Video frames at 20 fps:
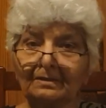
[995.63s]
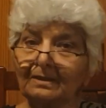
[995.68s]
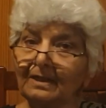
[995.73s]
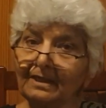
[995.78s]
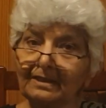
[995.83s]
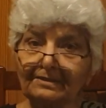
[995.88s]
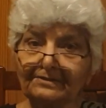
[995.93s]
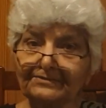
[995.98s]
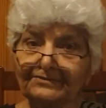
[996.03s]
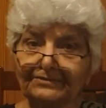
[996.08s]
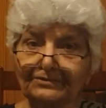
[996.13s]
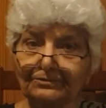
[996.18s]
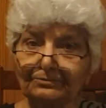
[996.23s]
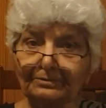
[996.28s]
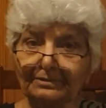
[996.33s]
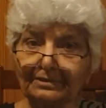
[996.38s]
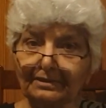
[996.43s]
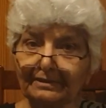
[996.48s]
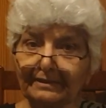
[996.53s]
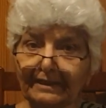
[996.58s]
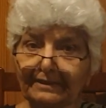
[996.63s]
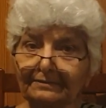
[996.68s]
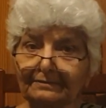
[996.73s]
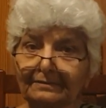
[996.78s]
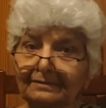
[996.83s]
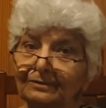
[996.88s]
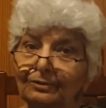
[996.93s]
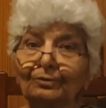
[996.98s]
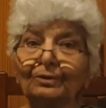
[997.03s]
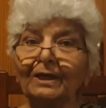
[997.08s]
I'll see you in the next.
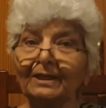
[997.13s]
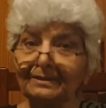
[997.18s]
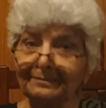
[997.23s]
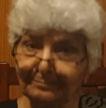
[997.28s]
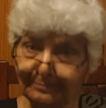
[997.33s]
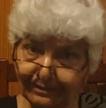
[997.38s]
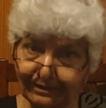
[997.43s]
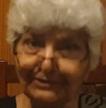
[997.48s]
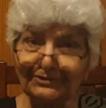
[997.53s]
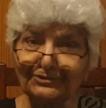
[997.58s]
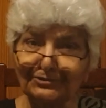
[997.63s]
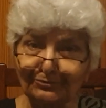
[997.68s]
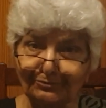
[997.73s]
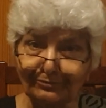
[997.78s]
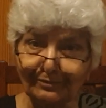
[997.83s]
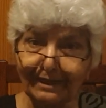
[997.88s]
Oh, I'll meet you.